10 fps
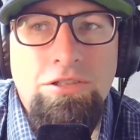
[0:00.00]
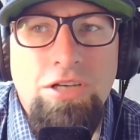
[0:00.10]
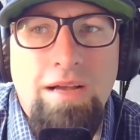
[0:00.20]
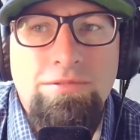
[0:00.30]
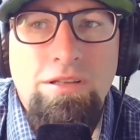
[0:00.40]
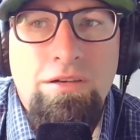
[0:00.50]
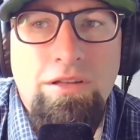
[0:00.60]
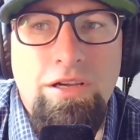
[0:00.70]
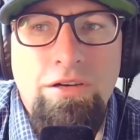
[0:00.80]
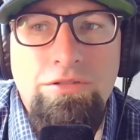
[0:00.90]
jobs along
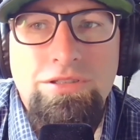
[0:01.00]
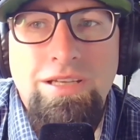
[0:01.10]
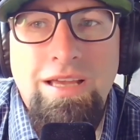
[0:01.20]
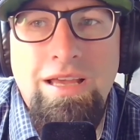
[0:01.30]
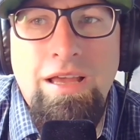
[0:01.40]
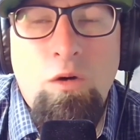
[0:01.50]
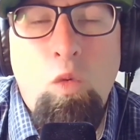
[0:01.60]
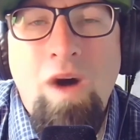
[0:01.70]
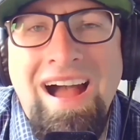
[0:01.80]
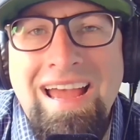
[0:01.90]
the coast.
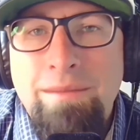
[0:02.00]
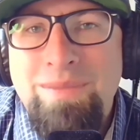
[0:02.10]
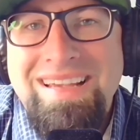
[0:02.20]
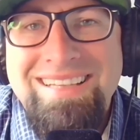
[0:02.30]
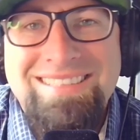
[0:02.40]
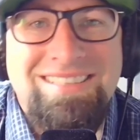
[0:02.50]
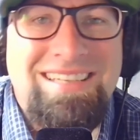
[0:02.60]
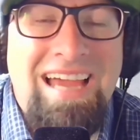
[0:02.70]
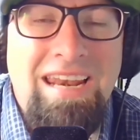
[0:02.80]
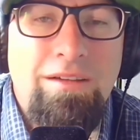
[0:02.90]
Why? Because it's
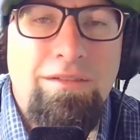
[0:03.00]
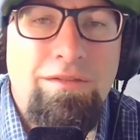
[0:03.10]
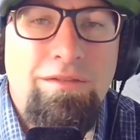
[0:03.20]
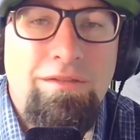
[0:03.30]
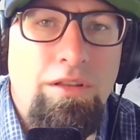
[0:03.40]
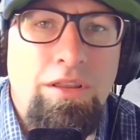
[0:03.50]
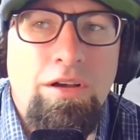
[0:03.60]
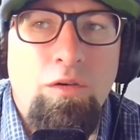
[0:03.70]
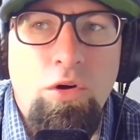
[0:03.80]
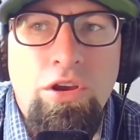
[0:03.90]
kind of
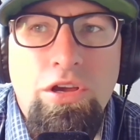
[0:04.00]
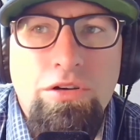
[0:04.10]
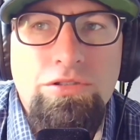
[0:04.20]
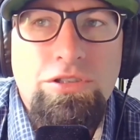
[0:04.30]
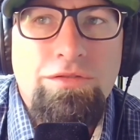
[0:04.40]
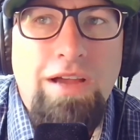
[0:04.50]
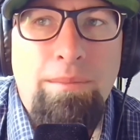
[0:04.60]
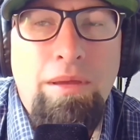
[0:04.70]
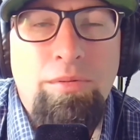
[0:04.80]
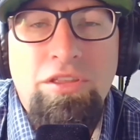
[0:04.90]
the Oregon coast. You've
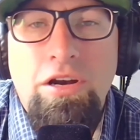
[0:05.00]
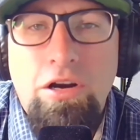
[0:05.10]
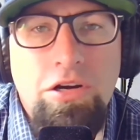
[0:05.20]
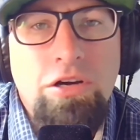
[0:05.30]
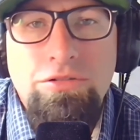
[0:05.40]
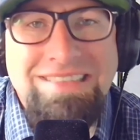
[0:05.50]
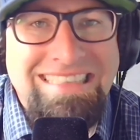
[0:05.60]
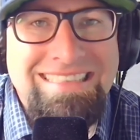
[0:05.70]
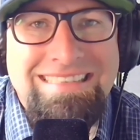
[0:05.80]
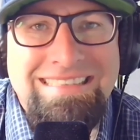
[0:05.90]
got people that are
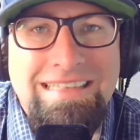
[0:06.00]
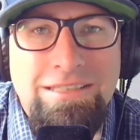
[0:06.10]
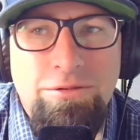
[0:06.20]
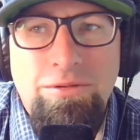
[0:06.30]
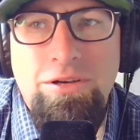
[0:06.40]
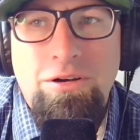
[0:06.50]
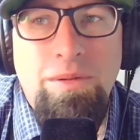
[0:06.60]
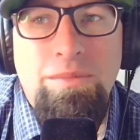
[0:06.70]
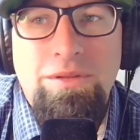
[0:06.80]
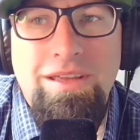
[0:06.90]
coasties. That's what we call
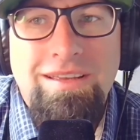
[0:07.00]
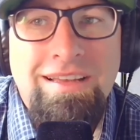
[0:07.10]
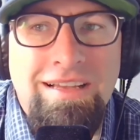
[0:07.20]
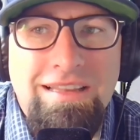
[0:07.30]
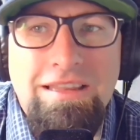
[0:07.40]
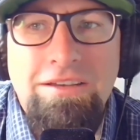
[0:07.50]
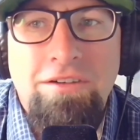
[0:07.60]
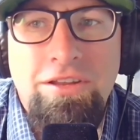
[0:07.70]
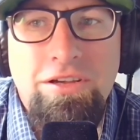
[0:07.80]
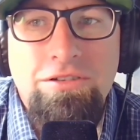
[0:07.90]
people that live
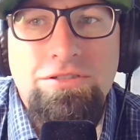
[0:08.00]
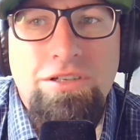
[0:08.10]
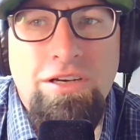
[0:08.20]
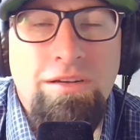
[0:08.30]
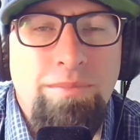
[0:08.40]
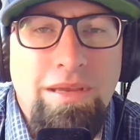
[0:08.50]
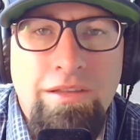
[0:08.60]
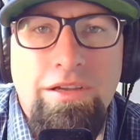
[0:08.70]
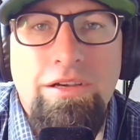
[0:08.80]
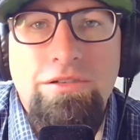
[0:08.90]
on the coast, are going to be
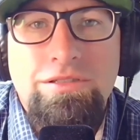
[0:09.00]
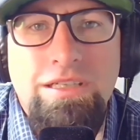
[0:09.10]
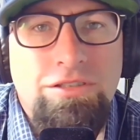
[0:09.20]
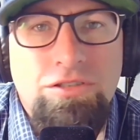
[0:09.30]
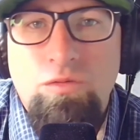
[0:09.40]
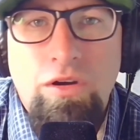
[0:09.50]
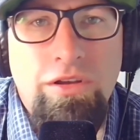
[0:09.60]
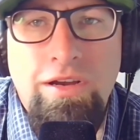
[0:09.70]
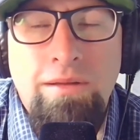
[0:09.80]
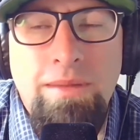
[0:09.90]
on the coast. That's just where
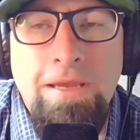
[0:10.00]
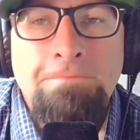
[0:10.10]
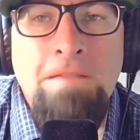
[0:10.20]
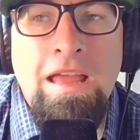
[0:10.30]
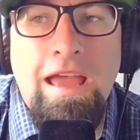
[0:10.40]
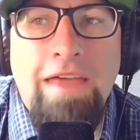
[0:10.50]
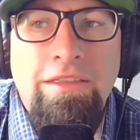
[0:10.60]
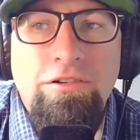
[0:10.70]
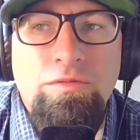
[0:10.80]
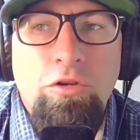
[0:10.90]
they're going to be. And
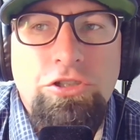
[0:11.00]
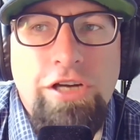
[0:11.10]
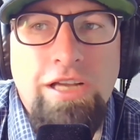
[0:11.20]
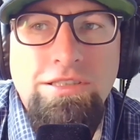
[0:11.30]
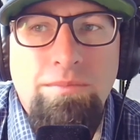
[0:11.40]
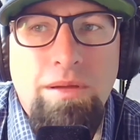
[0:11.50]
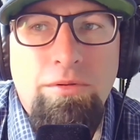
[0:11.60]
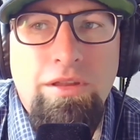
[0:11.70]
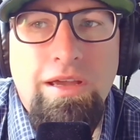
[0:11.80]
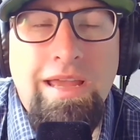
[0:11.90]
then there's more transit
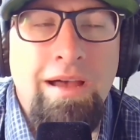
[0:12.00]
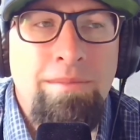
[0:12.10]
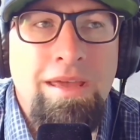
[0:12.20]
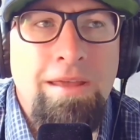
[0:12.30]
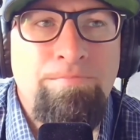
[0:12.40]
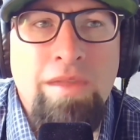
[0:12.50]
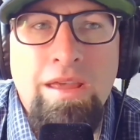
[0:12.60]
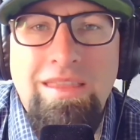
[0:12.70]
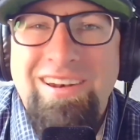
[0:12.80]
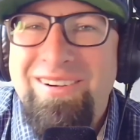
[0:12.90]
people that come in.
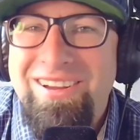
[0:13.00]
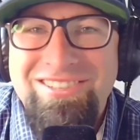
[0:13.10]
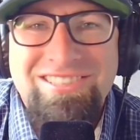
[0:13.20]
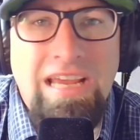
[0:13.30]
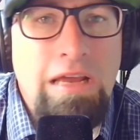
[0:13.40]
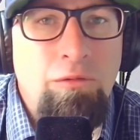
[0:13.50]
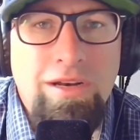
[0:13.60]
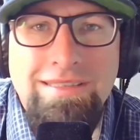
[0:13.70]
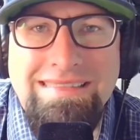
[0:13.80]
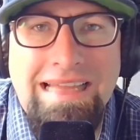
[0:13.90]
They don't understand
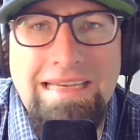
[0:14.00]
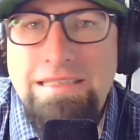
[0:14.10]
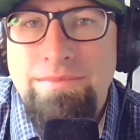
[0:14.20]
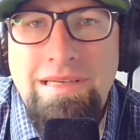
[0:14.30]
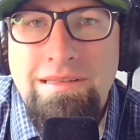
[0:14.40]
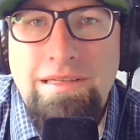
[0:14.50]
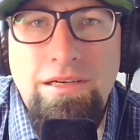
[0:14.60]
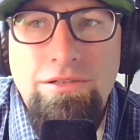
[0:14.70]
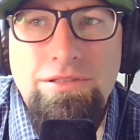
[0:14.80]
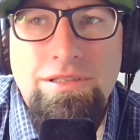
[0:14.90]
what it's like to be on the
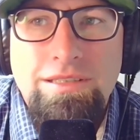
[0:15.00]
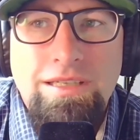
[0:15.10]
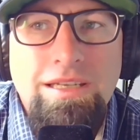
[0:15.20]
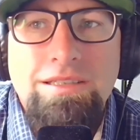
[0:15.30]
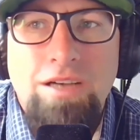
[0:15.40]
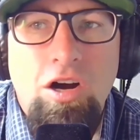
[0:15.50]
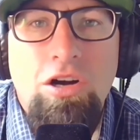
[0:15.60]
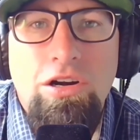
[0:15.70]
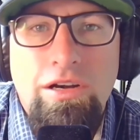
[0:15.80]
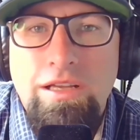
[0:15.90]
coast, because it is
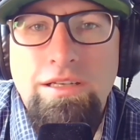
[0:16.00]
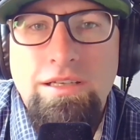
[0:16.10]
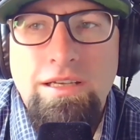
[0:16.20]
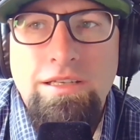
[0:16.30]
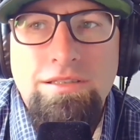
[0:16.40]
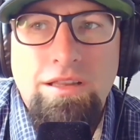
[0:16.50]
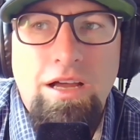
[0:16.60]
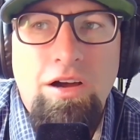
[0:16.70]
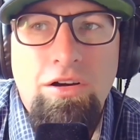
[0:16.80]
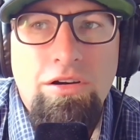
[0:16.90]
hard. It is a
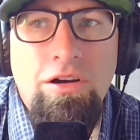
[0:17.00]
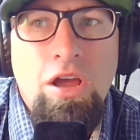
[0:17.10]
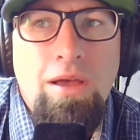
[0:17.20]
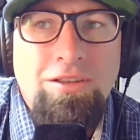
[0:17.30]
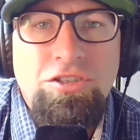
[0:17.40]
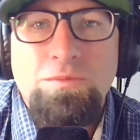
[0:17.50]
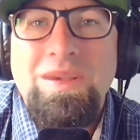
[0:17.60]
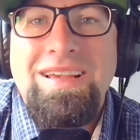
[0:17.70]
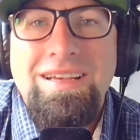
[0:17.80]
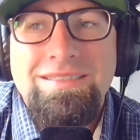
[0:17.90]
lot harder, just
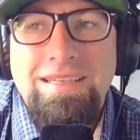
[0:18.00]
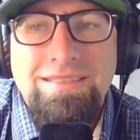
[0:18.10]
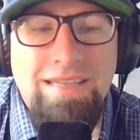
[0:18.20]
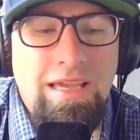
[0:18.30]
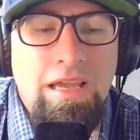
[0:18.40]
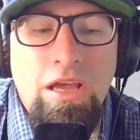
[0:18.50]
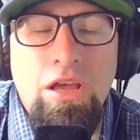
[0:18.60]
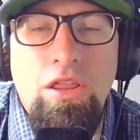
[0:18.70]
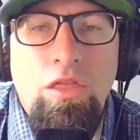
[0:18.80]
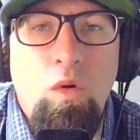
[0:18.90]
because I'd say
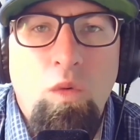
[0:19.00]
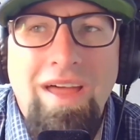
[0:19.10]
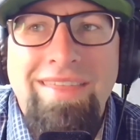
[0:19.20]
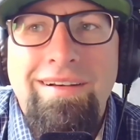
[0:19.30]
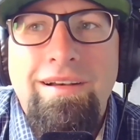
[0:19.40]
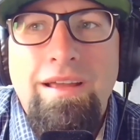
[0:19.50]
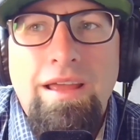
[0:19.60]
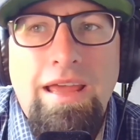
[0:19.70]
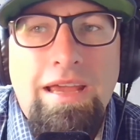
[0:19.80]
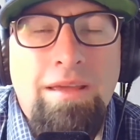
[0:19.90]
the weather,
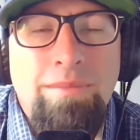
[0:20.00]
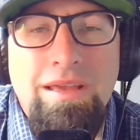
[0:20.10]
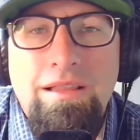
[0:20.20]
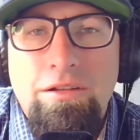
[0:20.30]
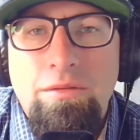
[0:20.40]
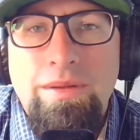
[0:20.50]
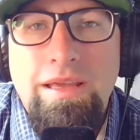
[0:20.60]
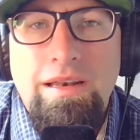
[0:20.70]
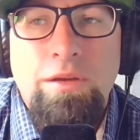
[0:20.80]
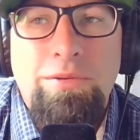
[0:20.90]
it can be a little
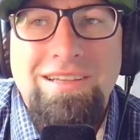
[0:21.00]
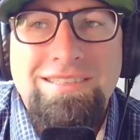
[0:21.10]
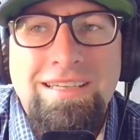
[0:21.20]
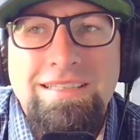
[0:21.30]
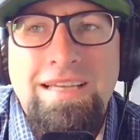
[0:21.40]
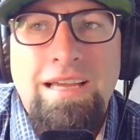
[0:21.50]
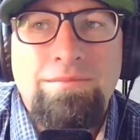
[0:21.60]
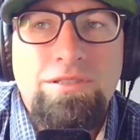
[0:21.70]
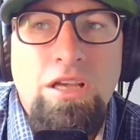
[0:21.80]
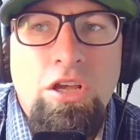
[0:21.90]
bit depressing at
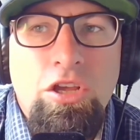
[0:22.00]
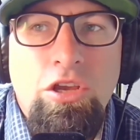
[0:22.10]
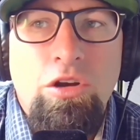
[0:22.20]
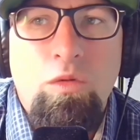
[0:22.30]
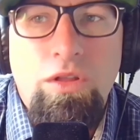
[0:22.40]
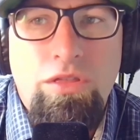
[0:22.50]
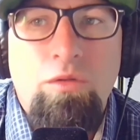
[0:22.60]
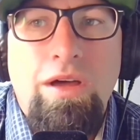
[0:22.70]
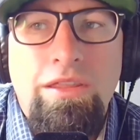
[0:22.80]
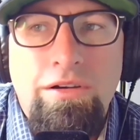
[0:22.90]
times, with the
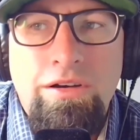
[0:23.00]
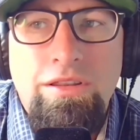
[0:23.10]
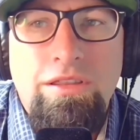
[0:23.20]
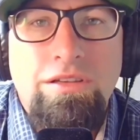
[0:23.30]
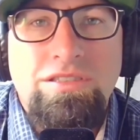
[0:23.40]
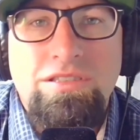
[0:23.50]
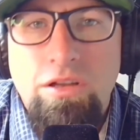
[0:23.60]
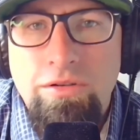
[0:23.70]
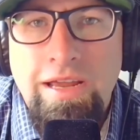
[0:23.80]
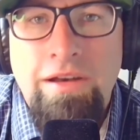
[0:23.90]
weather and the
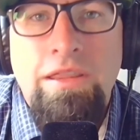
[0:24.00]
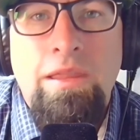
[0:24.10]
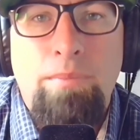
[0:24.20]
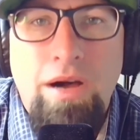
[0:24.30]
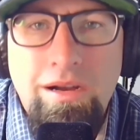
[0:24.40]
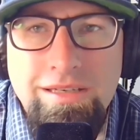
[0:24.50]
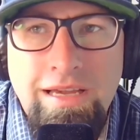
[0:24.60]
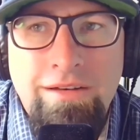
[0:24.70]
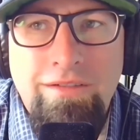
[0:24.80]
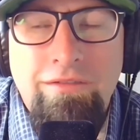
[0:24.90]
slowdown and the bog
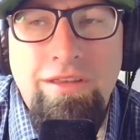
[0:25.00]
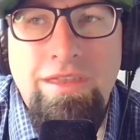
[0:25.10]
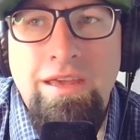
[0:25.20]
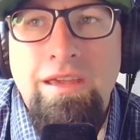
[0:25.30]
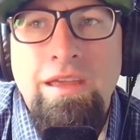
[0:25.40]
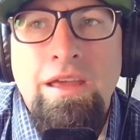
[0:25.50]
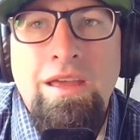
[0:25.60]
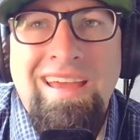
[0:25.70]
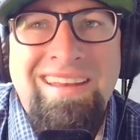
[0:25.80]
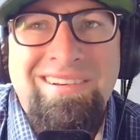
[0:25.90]
down of everything.
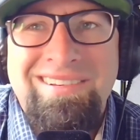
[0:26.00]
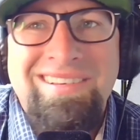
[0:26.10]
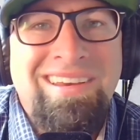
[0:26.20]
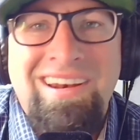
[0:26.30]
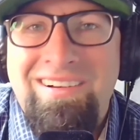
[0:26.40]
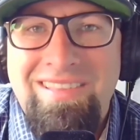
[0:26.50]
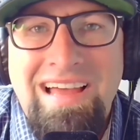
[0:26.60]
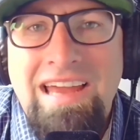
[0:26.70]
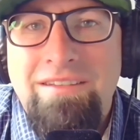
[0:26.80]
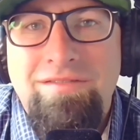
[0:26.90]
And a
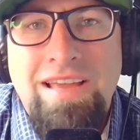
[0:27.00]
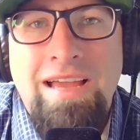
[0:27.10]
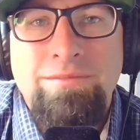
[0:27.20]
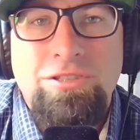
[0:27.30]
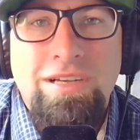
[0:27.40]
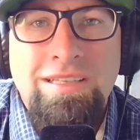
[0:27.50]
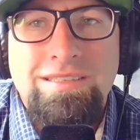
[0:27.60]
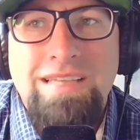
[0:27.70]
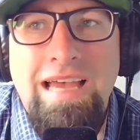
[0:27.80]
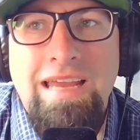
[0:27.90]
lot of times you're
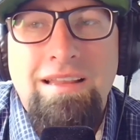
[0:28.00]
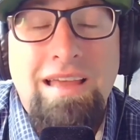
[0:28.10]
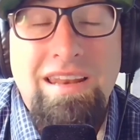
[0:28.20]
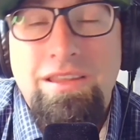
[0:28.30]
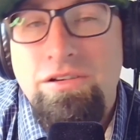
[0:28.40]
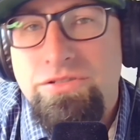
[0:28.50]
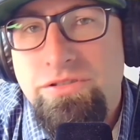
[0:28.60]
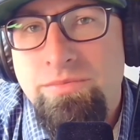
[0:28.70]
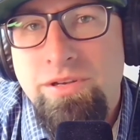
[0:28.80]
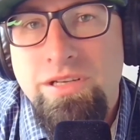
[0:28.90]
inside. A lot of the
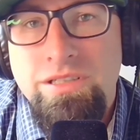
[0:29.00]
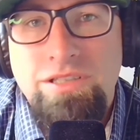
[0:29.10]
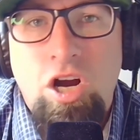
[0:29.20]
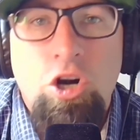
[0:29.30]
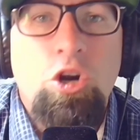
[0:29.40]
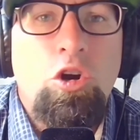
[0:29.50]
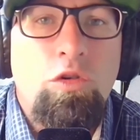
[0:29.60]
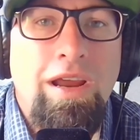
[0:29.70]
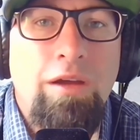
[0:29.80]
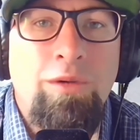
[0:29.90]
coastal communities aren't
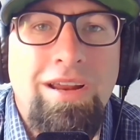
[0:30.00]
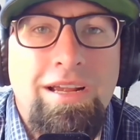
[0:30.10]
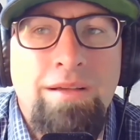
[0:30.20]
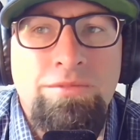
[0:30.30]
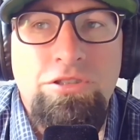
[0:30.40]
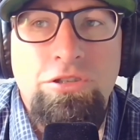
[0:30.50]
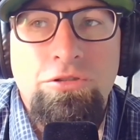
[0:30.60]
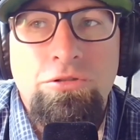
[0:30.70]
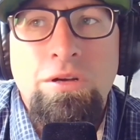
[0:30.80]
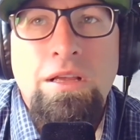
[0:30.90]
great when it comes
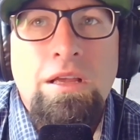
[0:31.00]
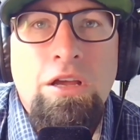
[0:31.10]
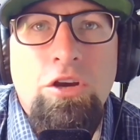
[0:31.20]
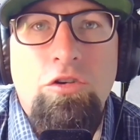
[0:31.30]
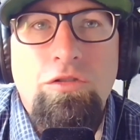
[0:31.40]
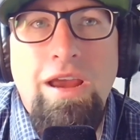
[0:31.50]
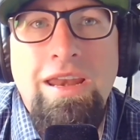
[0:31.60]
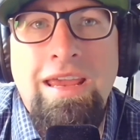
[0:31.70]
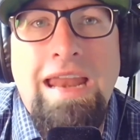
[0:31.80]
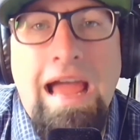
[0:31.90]
to
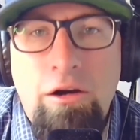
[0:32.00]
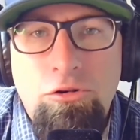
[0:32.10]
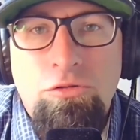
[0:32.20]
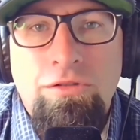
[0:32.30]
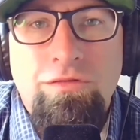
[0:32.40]
creating an outdoor